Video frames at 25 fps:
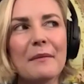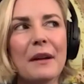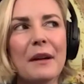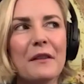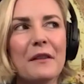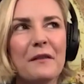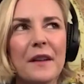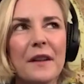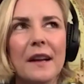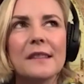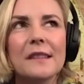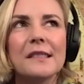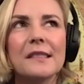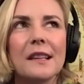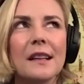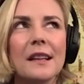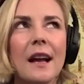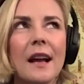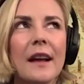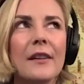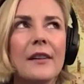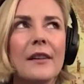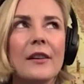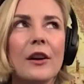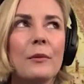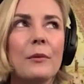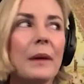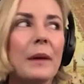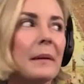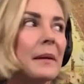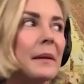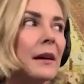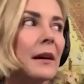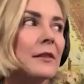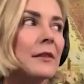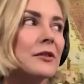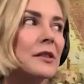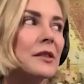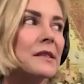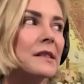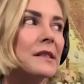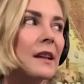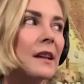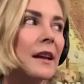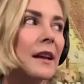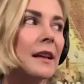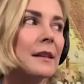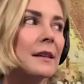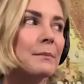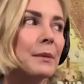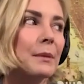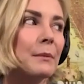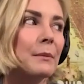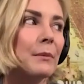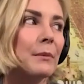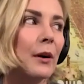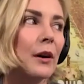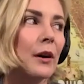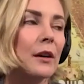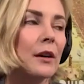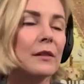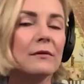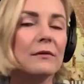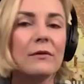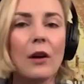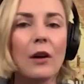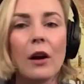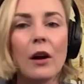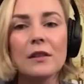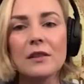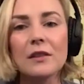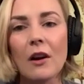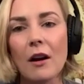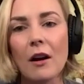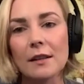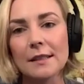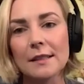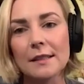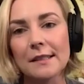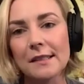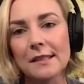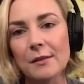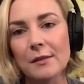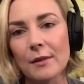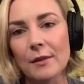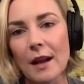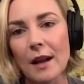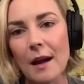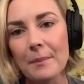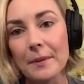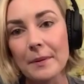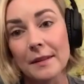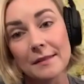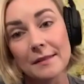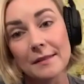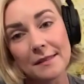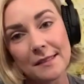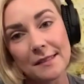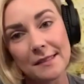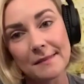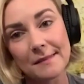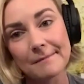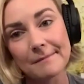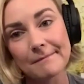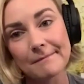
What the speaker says: fix. And I don't know, maybe I'll just like bombard Raw Talk and see what happens.